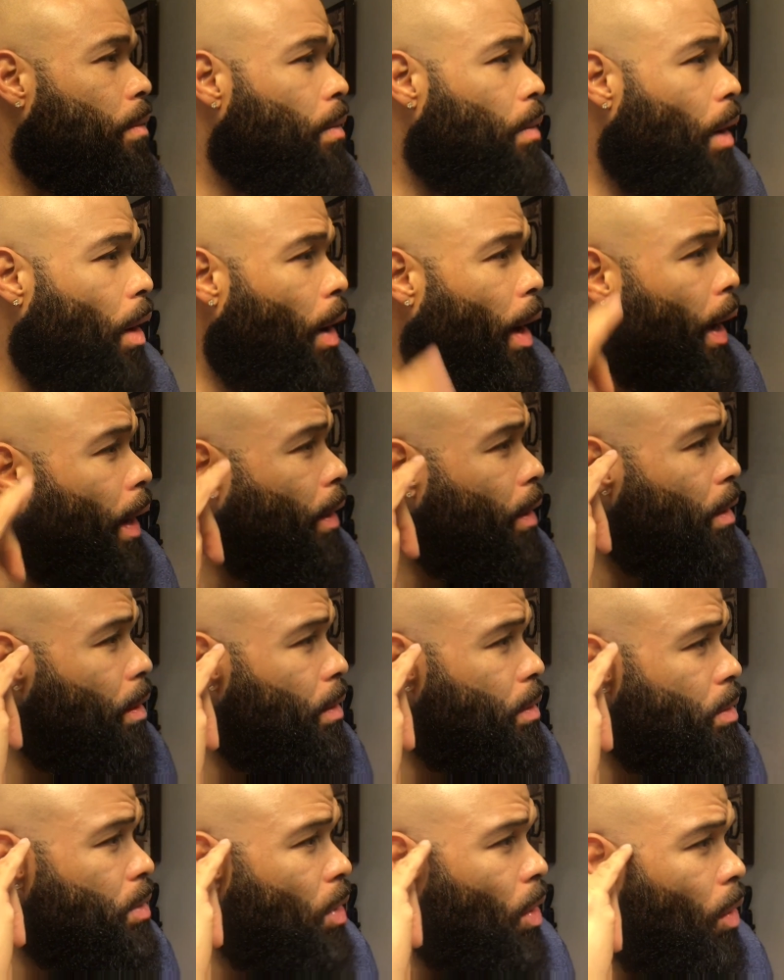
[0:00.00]
All right,
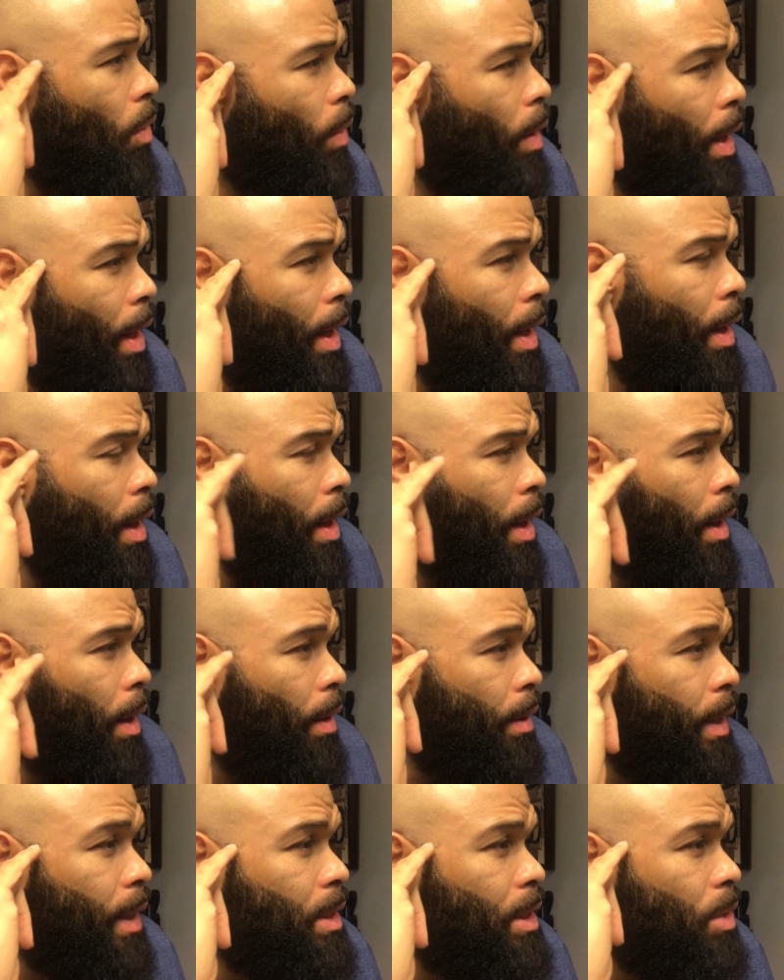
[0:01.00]
so
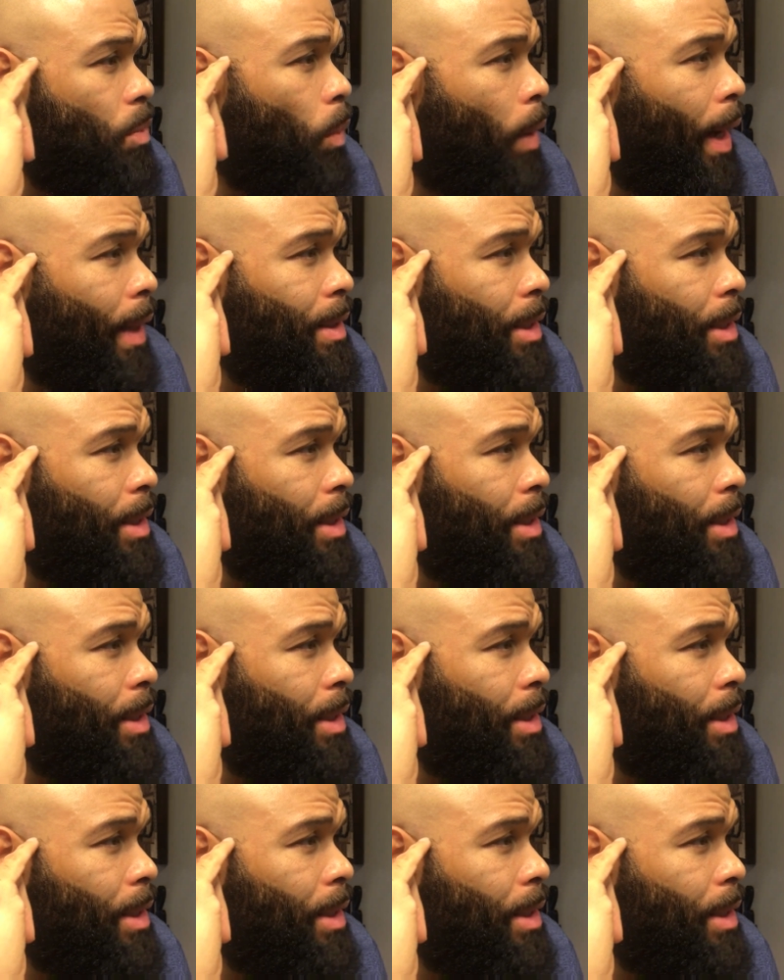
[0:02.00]
this is where I